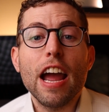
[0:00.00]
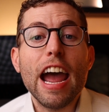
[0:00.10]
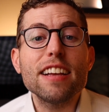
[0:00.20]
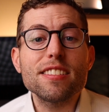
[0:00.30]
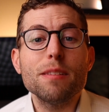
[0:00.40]

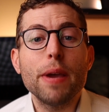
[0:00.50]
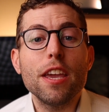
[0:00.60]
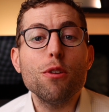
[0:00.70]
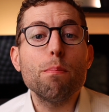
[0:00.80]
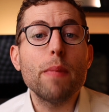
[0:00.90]
has to pay
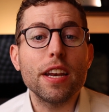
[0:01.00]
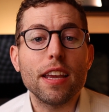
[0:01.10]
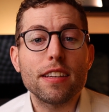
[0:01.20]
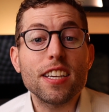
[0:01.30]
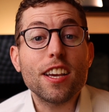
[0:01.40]
you
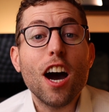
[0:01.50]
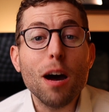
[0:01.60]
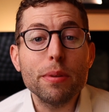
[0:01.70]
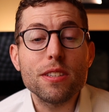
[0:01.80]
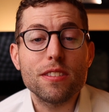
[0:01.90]
money to
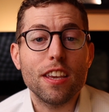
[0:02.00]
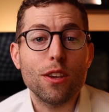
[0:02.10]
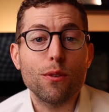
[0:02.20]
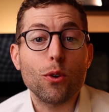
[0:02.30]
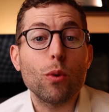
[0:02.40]
compensate
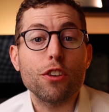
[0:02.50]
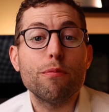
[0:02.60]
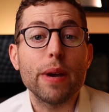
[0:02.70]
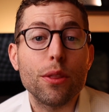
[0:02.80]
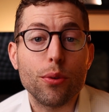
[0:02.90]
you for what you've
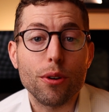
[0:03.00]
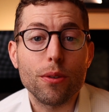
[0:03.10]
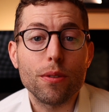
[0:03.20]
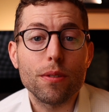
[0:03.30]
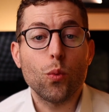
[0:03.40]
been through.